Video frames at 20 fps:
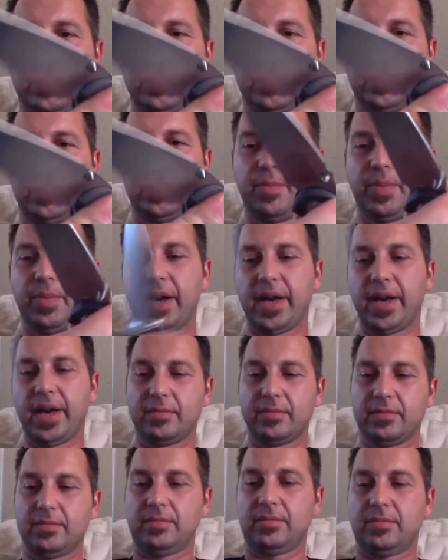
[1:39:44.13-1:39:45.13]
But
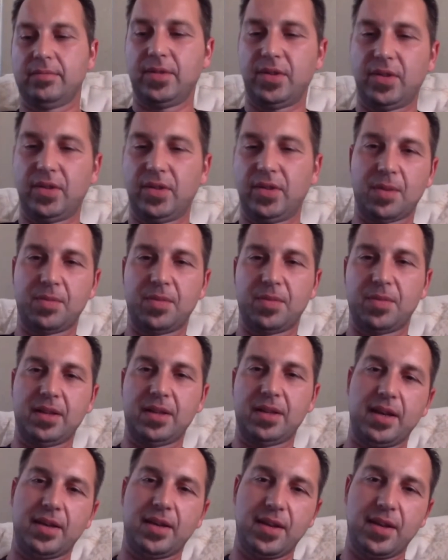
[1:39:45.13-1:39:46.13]
something
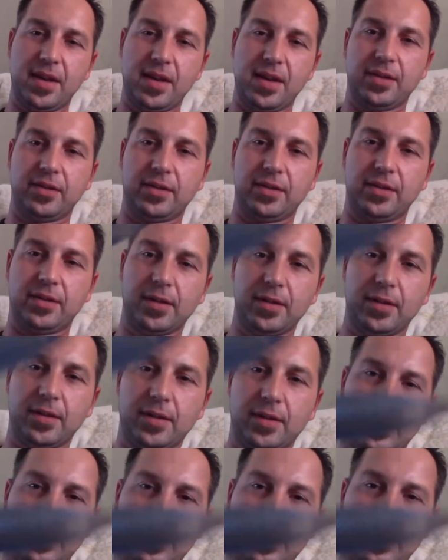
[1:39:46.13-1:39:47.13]
like this,
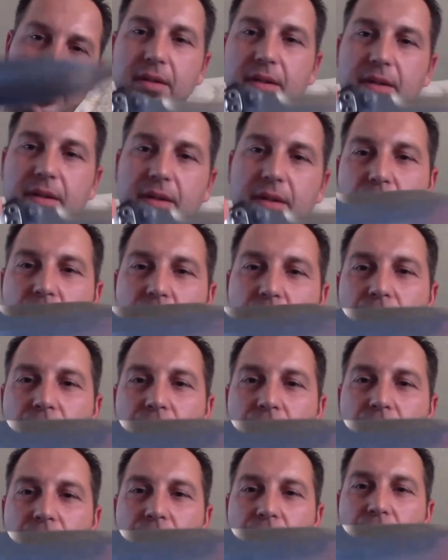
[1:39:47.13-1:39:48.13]
I won't.
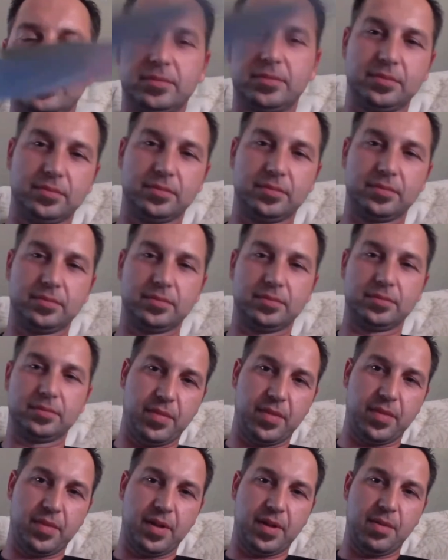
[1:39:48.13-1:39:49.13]

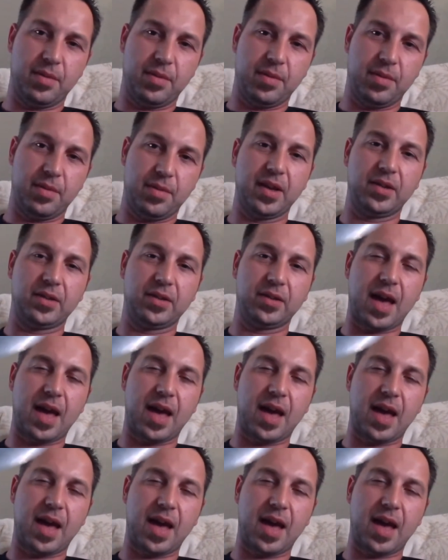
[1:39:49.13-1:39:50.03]
Because I'm not